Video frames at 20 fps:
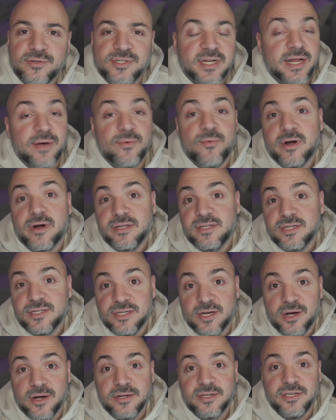and I wanted to
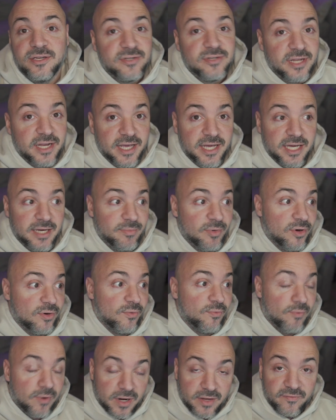talk to you today about
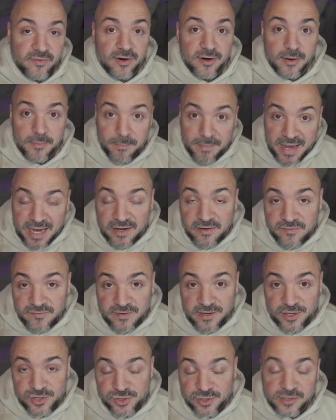one of our main
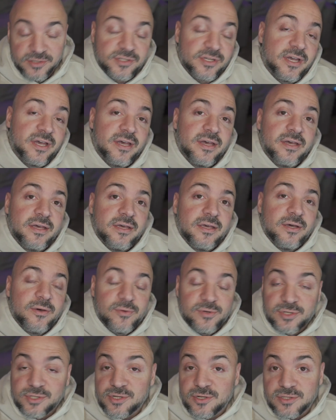features, which
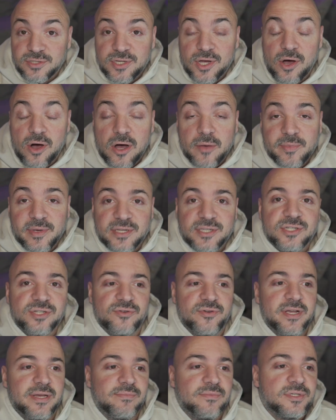is called topic
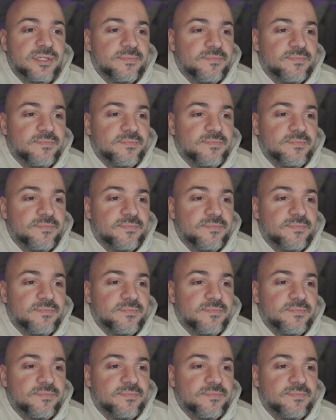streams.